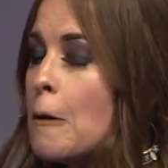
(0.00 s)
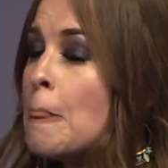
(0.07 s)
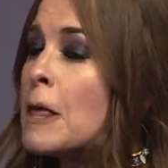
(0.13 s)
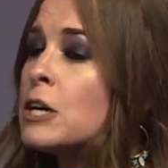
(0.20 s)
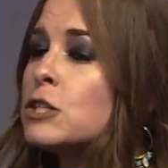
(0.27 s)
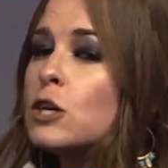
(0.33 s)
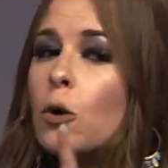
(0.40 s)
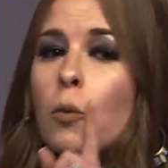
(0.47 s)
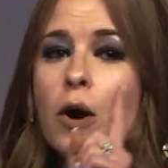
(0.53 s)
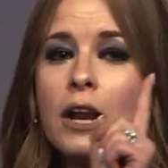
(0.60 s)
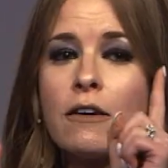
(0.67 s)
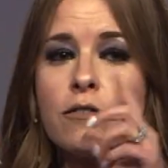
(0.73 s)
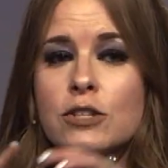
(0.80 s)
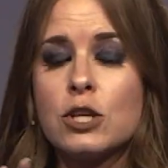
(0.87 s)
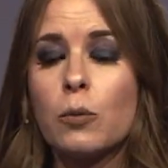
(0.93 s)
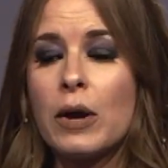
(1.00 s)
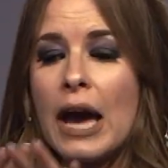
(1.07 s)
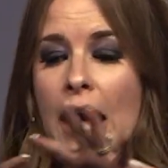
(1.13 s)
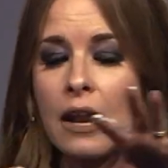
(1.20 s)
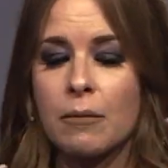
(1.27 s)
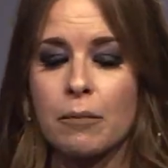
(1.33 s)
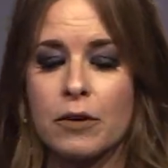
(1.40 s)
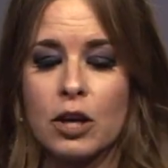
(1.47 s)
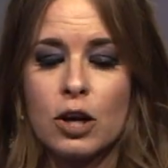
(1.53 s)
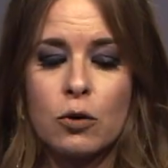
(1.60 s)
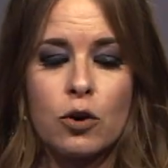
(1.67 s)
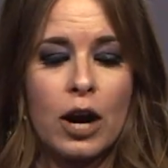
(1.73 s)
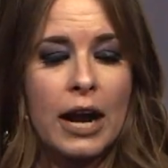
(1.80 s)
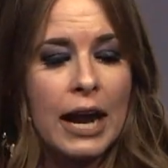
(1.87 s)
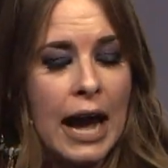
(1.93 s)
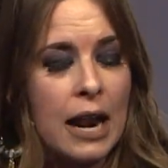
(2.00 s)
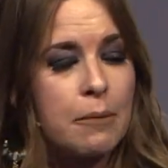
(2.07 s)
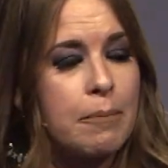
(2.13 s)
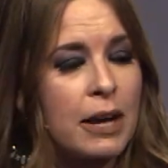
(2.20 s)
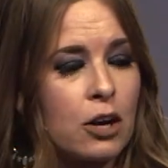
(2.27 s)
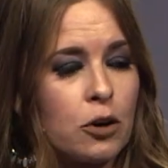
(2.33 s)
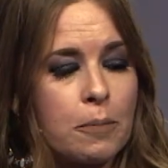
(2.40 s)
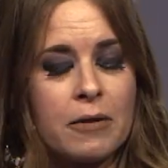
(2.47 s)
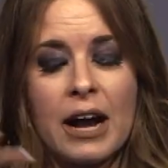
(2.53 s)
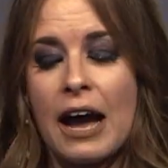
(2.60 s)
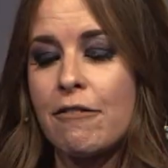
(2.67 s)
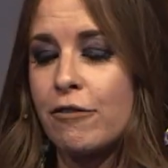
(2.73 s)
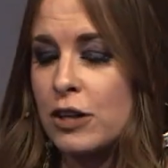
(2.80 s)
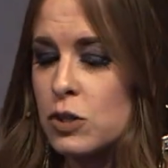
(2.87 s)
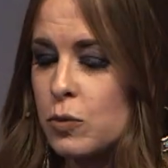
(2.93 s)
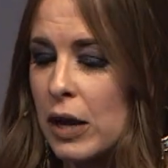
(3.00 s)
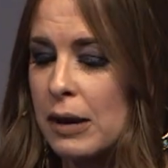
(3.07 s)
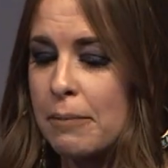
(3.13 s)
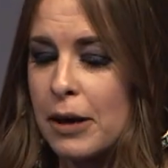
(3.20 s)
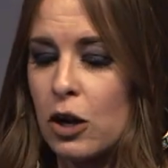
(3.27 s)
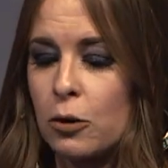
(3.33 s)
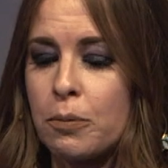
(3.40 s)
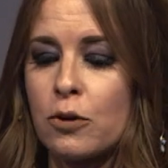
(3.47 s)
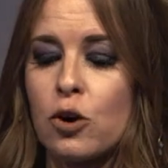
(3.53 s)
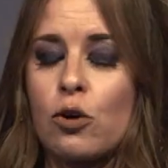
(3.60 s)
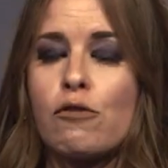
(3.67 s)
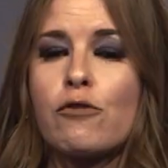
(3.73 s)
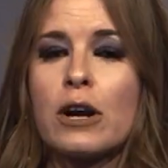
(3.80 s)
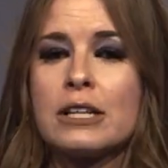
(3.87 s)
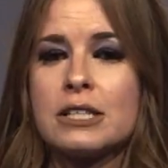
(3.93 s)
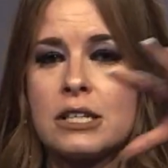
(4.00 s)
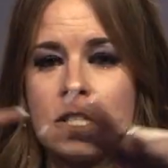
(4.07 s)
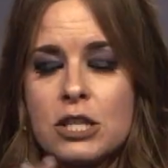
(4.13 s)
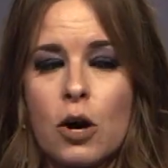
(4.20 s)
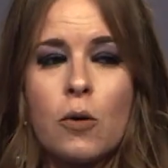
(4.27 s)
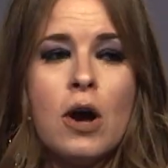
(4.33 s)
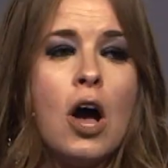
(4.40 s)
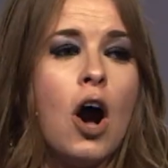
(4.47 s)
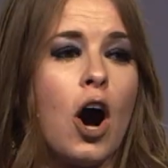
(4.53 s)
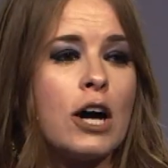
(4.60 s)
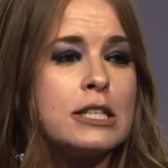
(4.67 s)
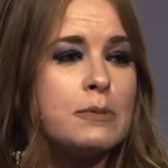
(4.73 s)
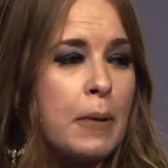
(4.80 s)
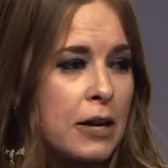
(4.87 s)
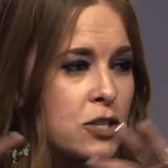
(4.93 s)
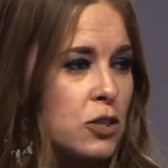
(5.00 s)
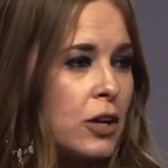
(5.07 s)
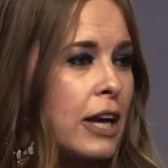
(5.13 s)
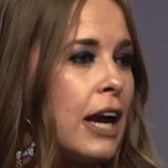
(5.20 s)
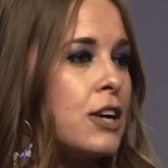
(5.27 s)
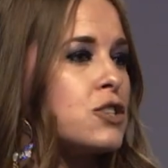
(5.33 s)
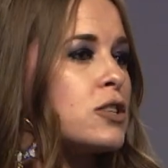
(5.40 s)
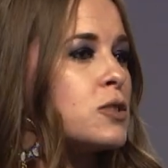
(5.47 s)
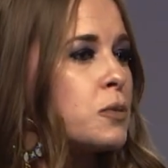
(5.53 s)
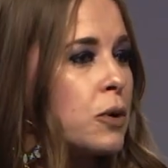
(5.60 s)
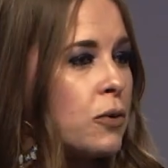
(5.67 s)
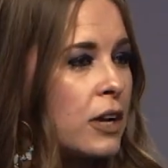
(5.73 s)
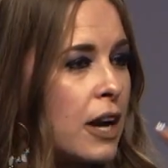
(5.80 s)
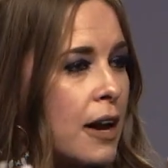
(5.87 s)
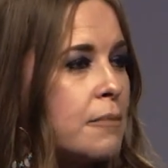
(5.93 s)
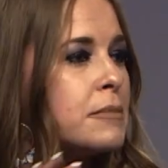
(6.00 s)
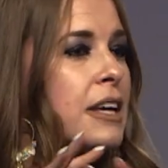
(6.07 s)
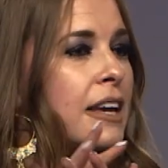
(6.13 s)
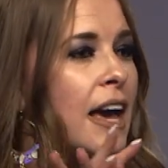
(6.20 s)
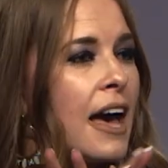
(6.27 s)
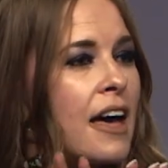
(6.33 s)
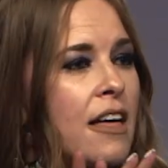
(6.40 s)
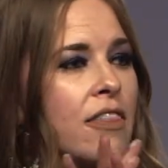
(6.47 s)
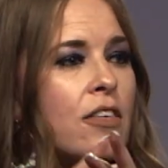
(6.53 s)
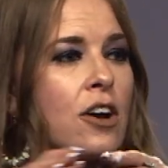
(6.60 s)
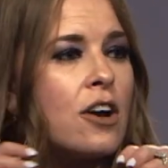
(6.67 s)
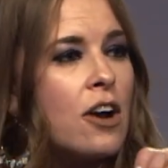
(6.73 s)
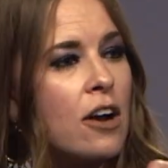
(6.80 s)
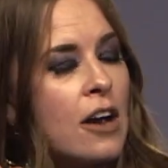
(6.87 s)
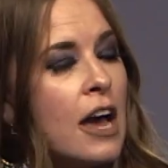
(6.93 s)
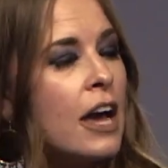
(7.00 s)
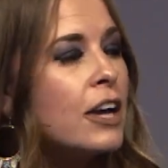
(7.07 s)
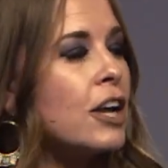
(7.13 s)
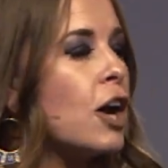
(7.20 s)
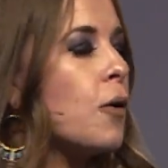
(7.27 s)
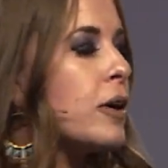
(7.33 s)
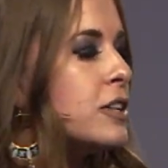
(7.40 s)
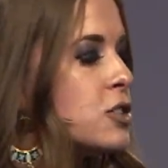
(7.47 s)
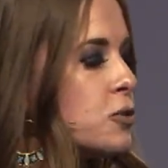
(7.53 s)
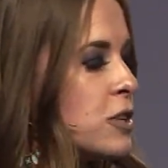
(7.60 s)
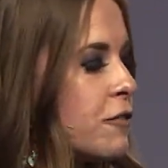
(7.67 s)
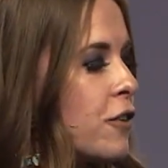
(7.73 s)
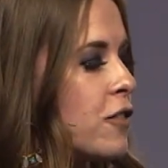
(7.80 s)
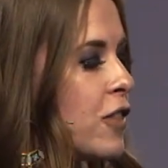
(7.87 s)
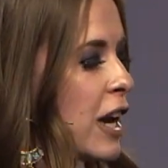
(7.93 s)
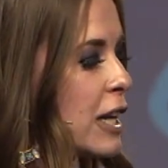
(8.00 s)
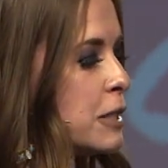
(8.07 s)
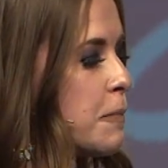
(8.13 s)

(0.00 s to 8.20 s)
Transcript: So we had Greg had a big group of guy friends, we had a big group of girlfriends, and so on special occasions we would come together, you know, and do different things.